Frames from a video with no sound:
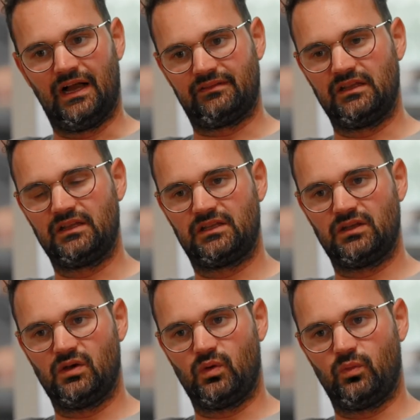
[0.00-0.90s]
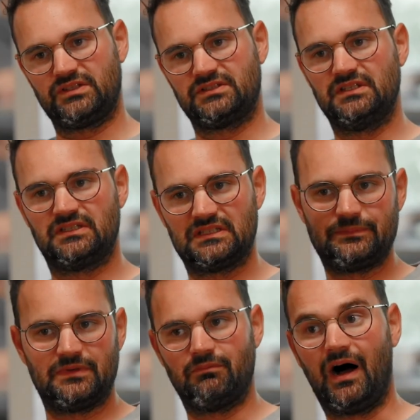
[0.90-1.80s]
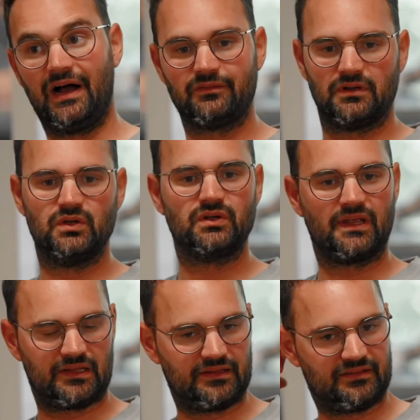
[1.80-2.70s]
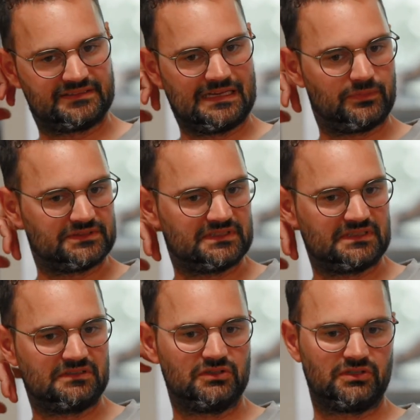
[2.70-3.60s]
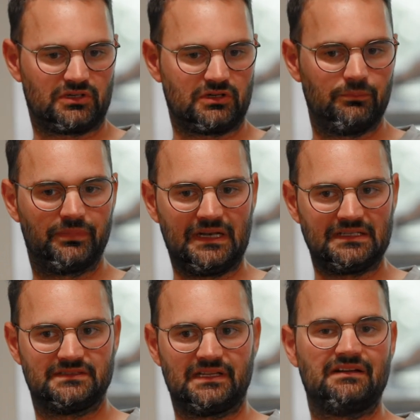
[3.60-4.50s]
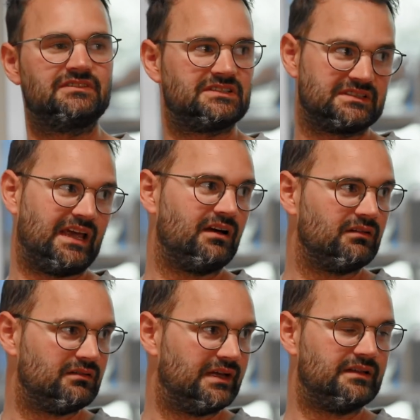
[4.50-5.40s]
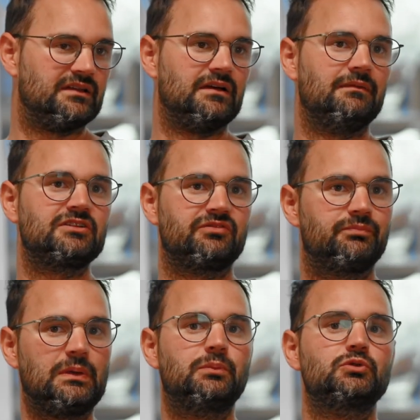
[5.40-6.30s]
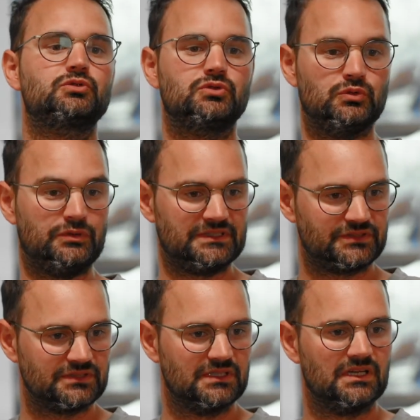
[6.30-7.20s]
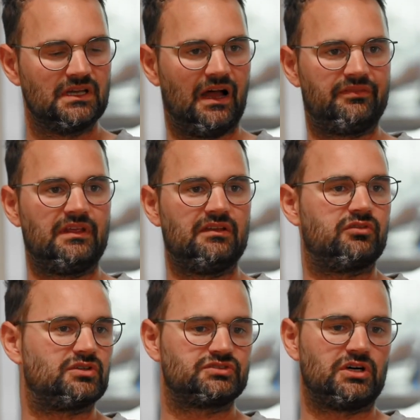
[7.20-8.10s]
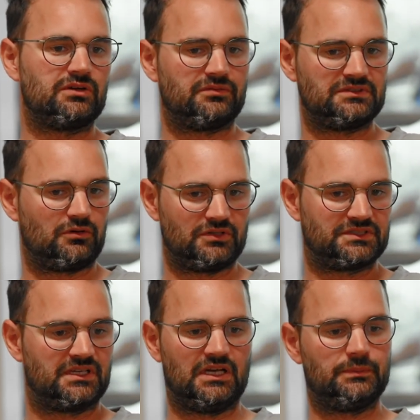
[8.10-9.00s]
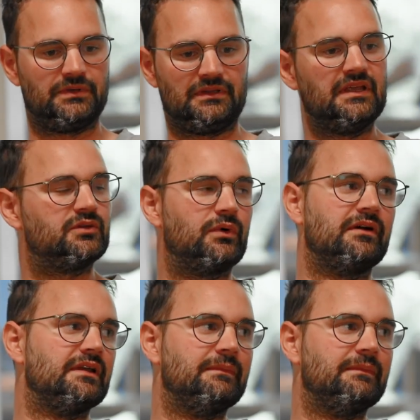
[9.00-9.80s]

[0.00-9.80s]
I think what you need to keep in mind when looking at these examples is that those are companies that have the scale and the amount of people to do this. I think for a startup or a scale-up, it rarely